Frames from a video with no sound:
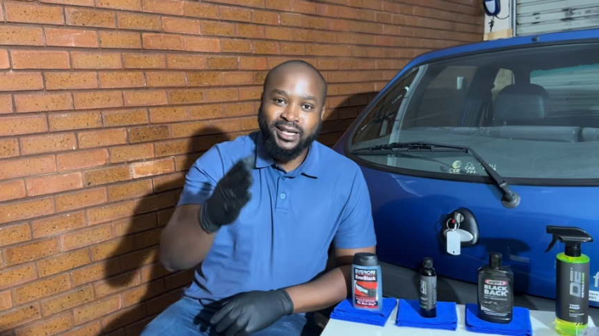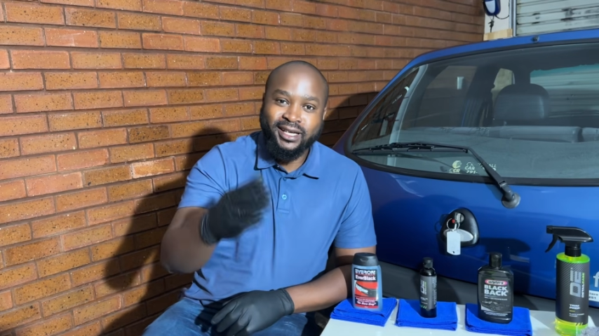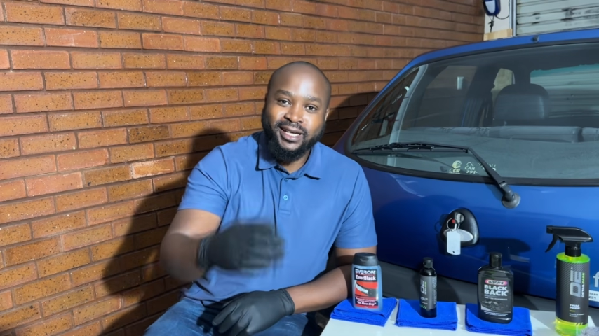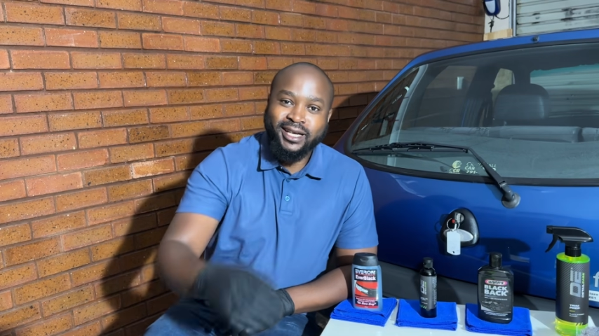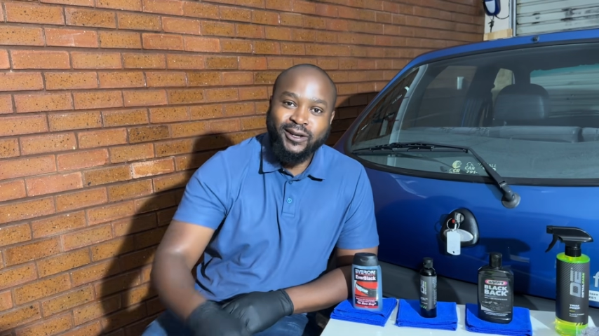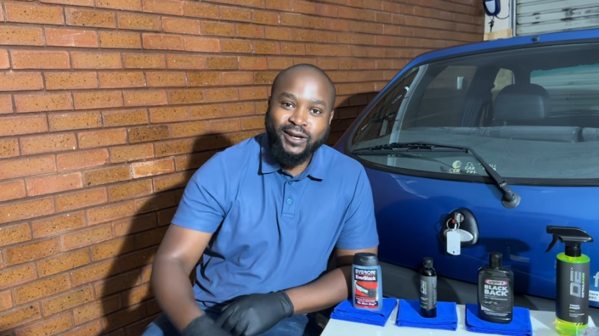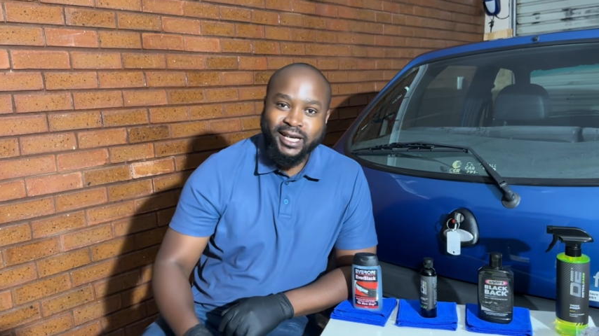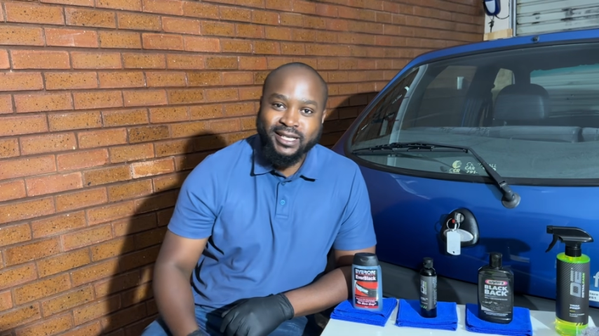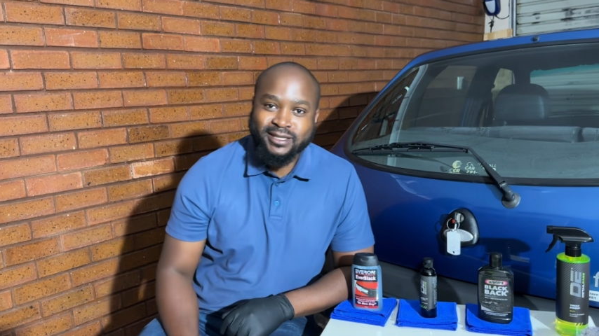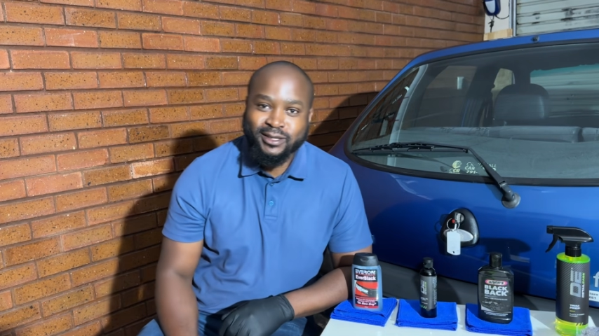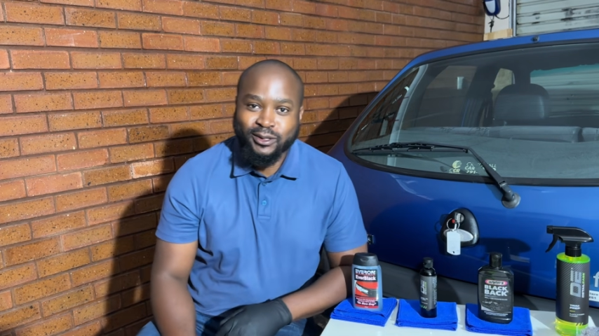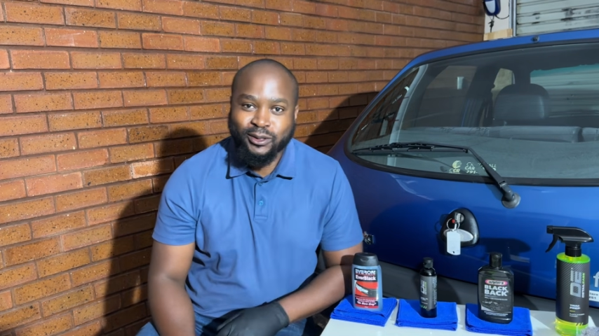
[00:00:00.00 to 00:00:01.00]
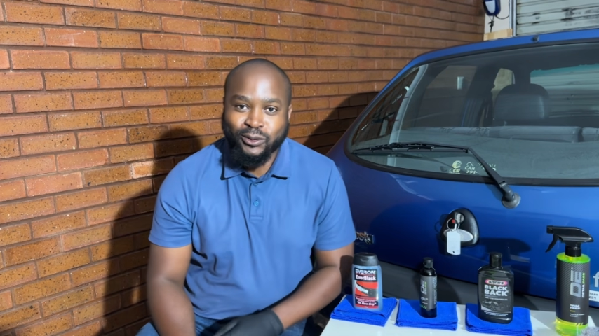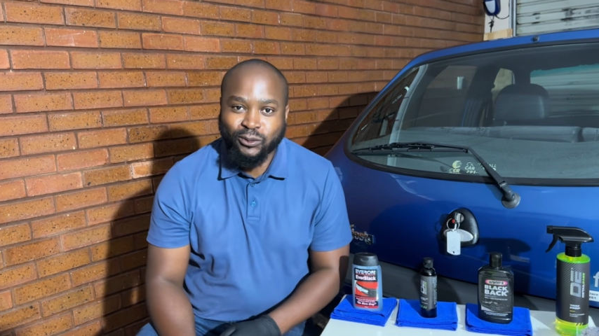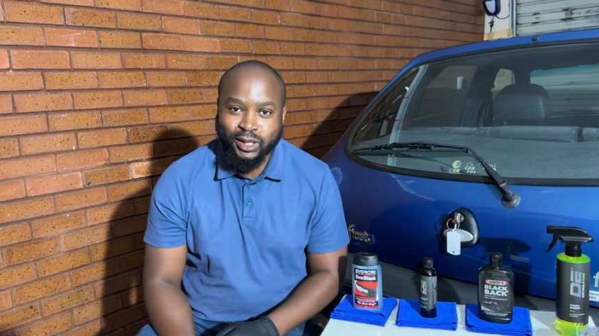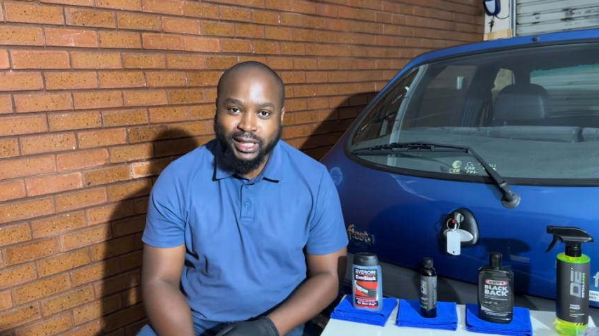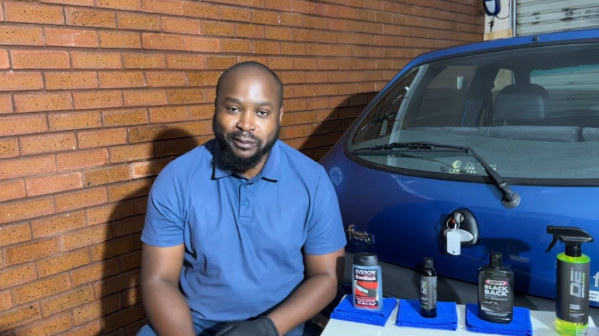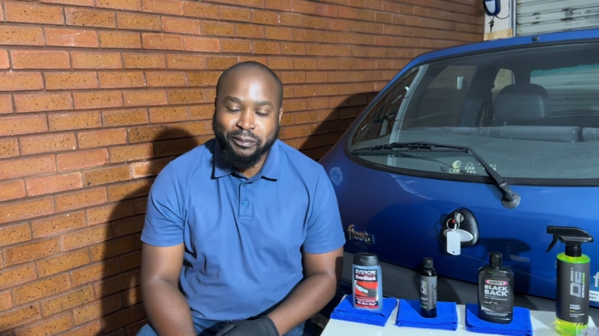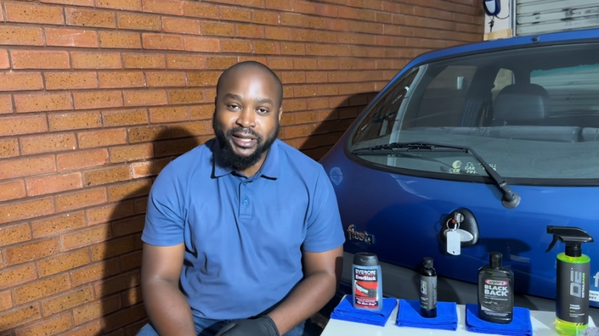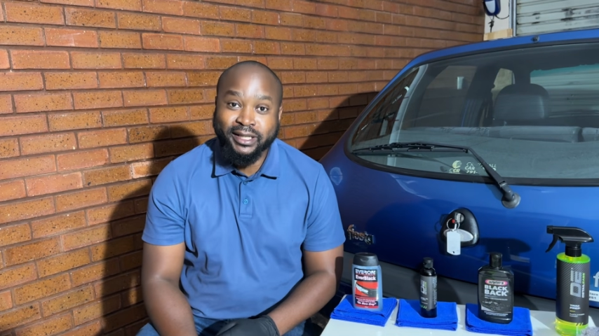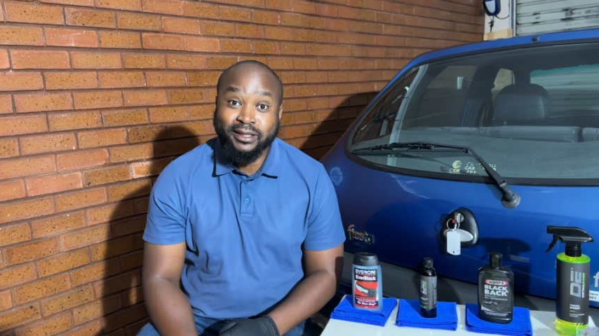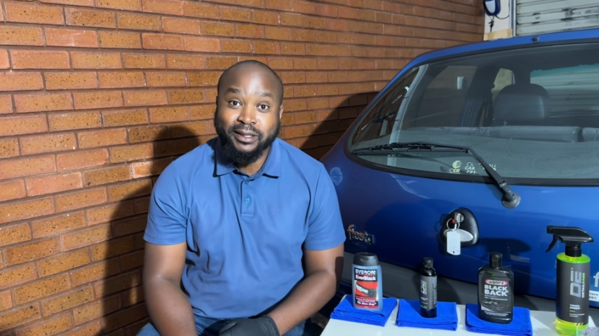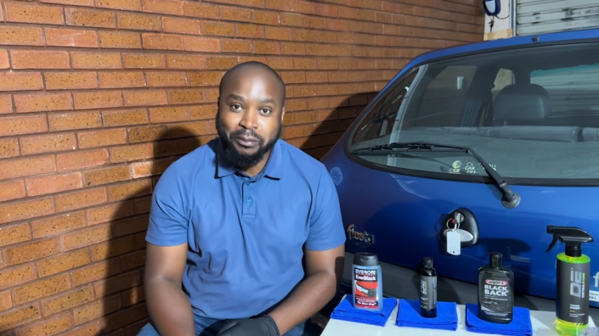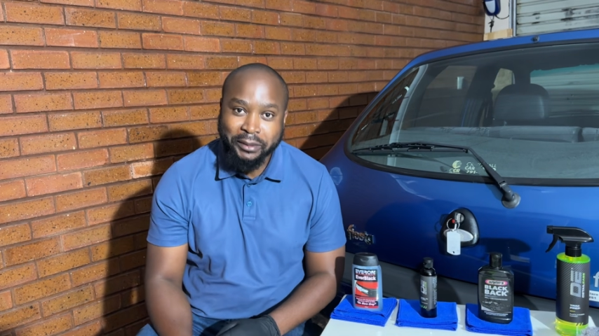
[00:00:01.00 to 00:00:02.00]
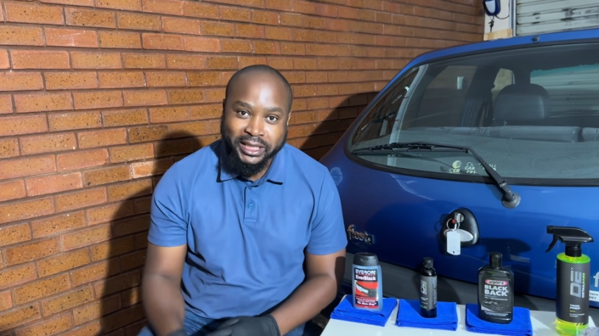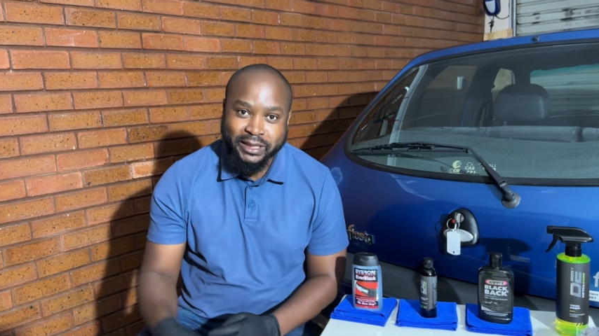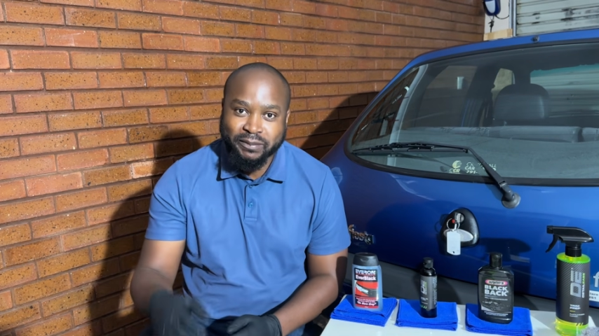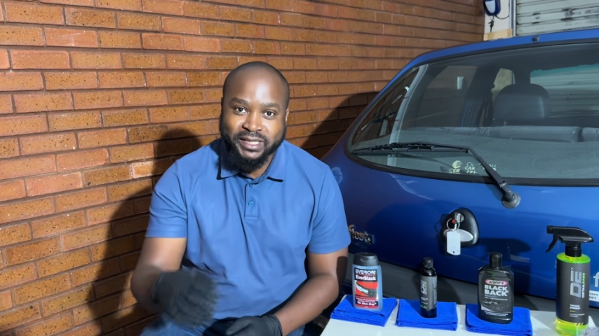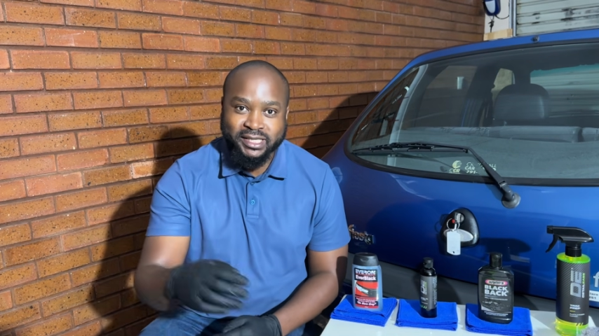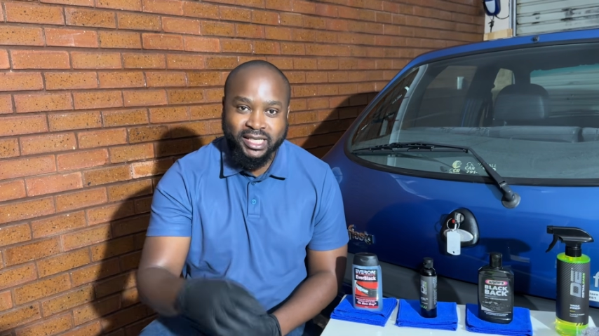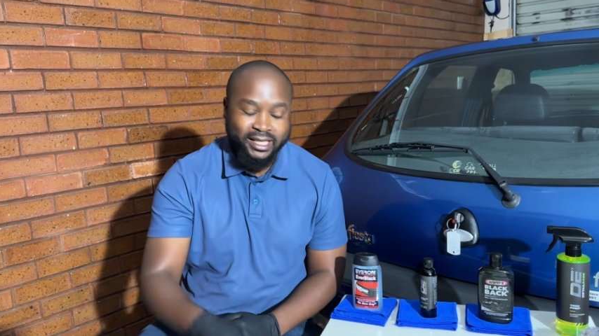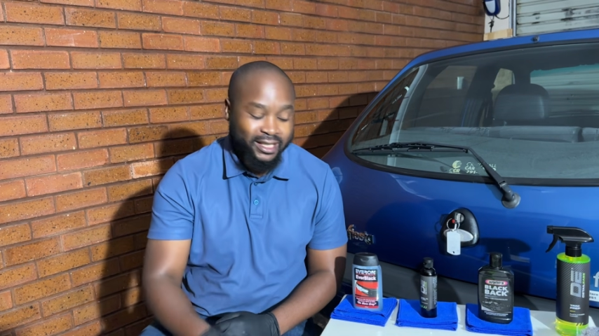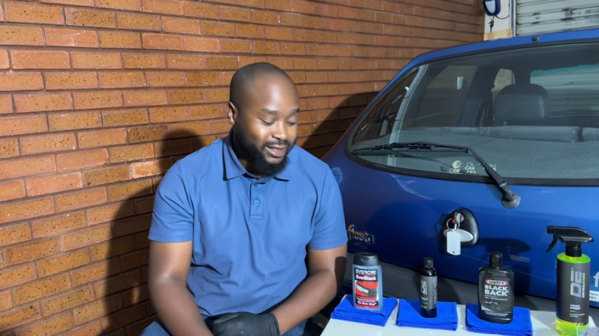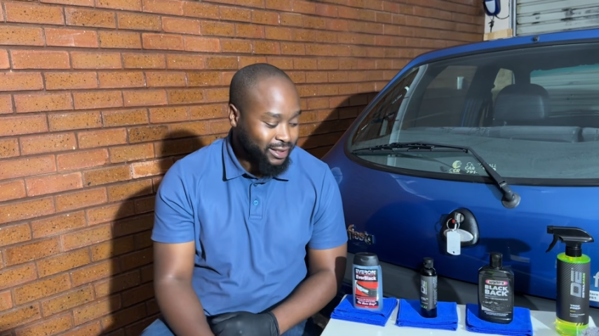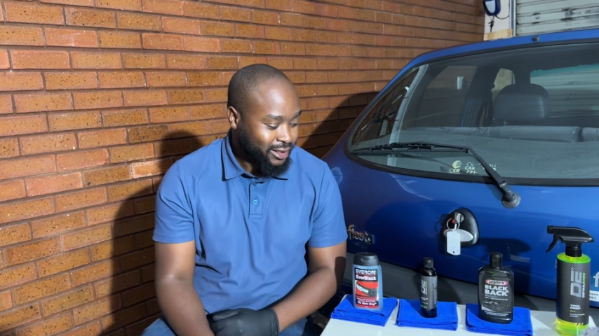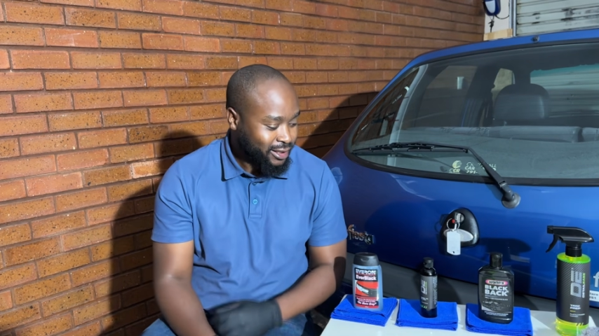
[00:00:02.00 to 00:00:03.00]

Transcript: Hello guys, welcome back. My name is Shadrach.